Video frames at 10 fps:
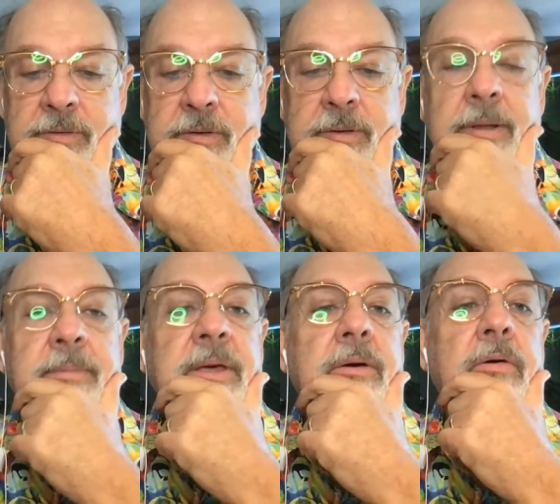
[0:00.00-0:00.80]
So let
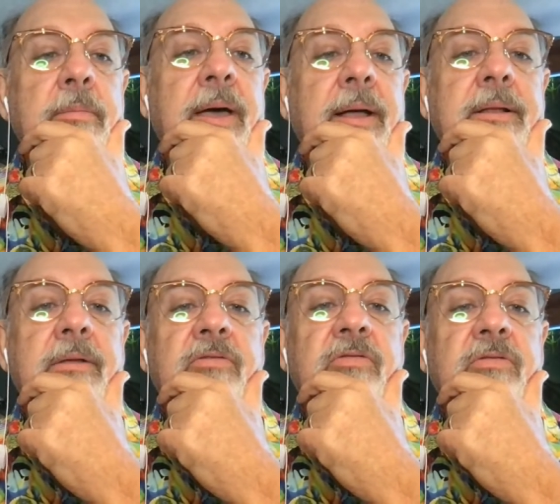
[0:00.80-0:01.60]
me go back
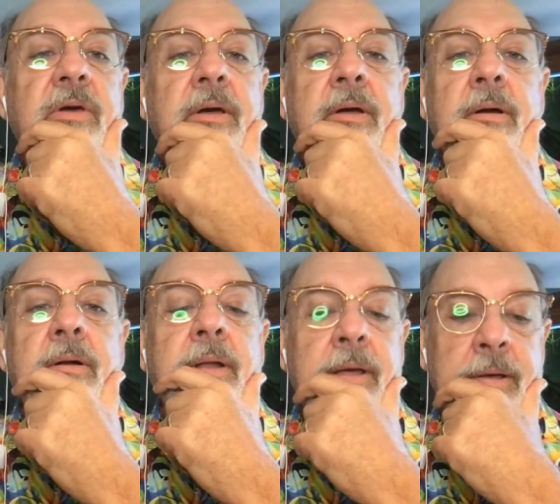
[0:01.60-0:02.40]
to
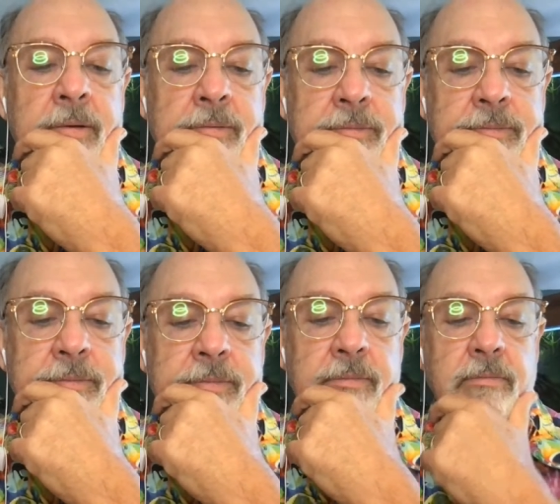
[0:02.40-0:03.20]
share now.
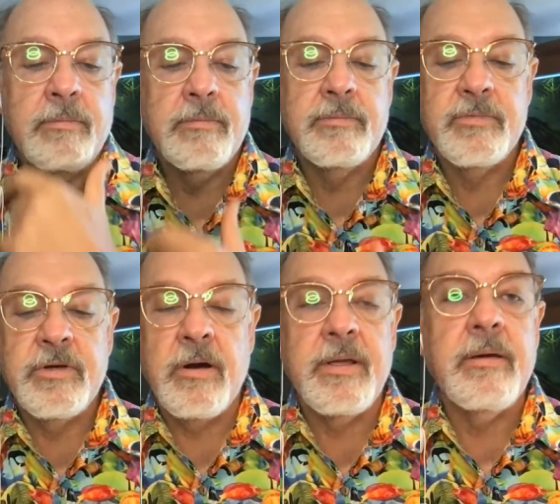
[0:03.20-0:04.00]

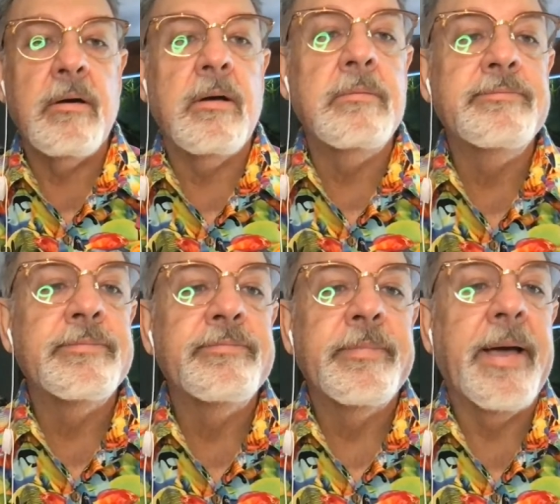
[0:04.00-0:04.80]
Sorry, y'all.
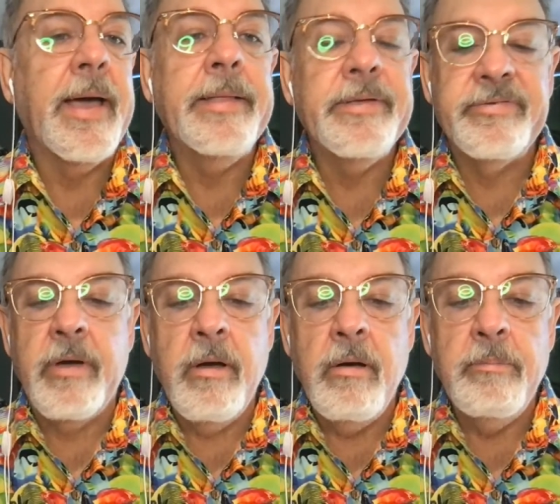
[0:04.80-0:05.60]
I had this
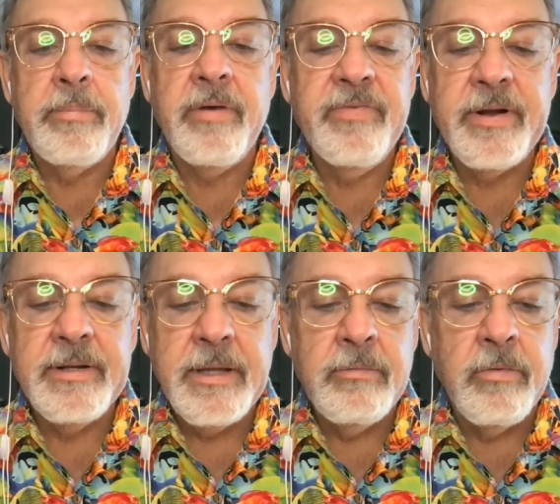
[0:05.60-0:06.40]
all
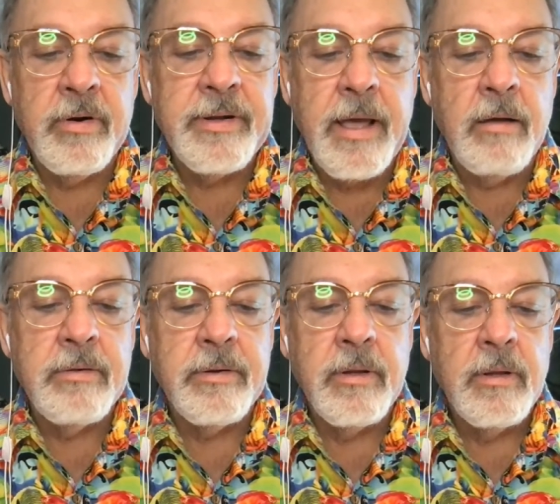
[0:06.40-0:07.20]
perfectly worked
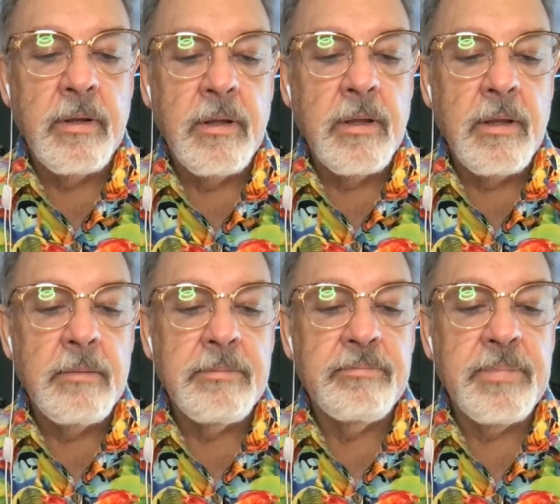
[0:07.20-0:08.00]
out
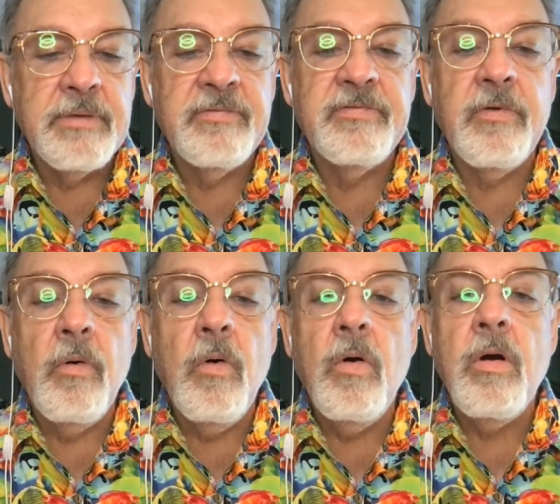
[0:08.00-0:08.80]

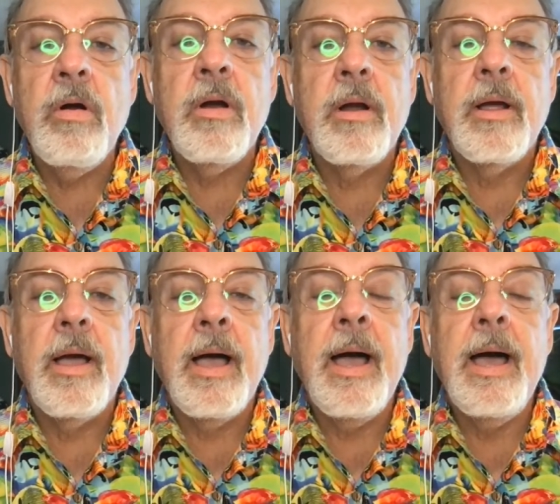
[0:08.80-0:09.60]
before
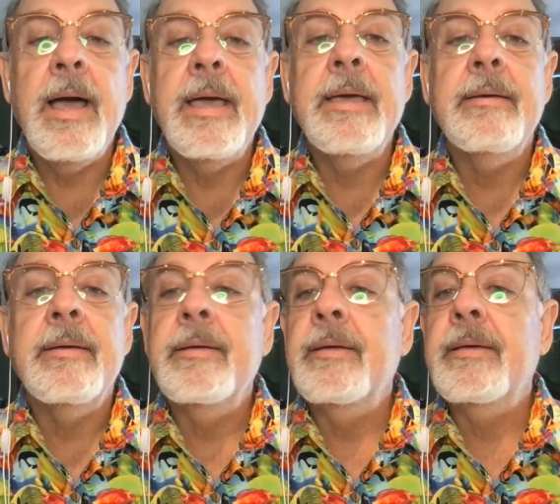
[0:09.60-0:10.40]
I
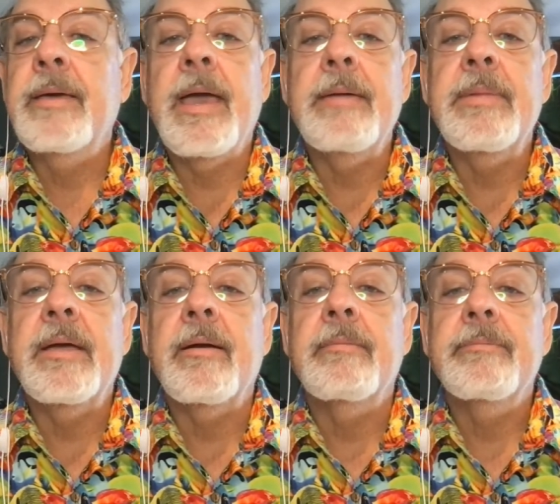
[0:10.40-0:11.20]
came
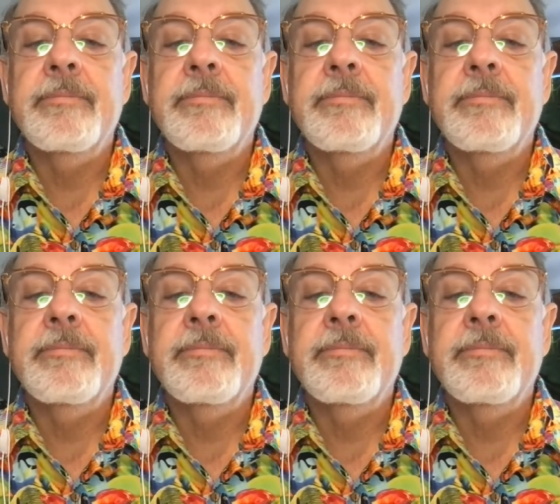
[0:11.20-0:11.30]
here.